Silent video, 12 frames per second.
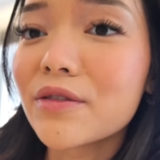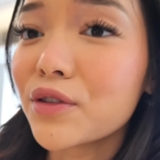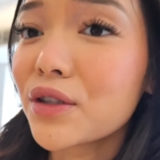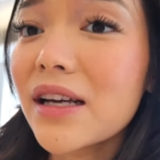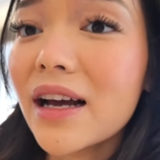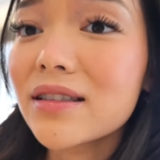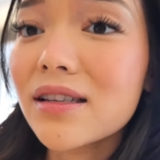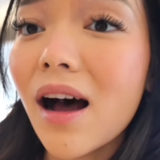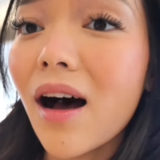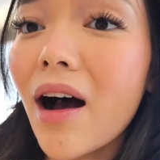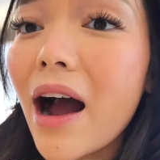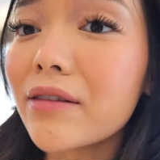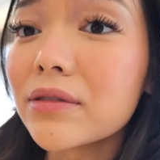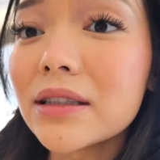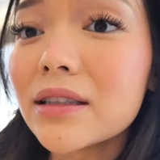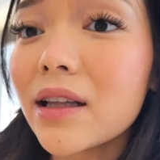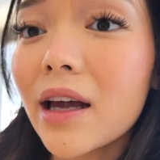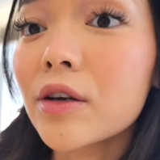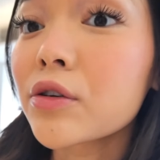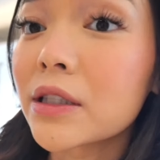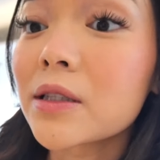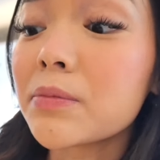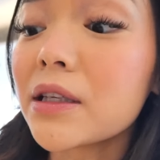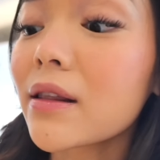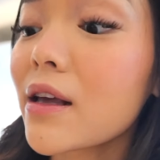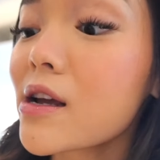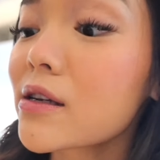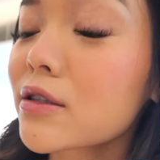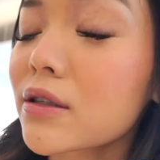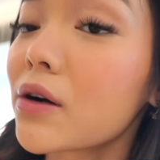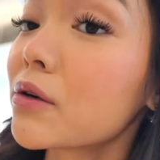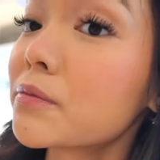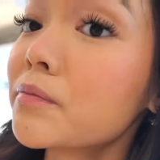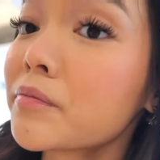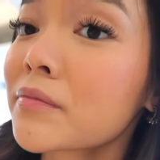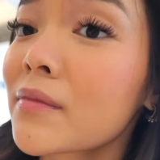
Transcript: If you can't tell, I really like crispy things, so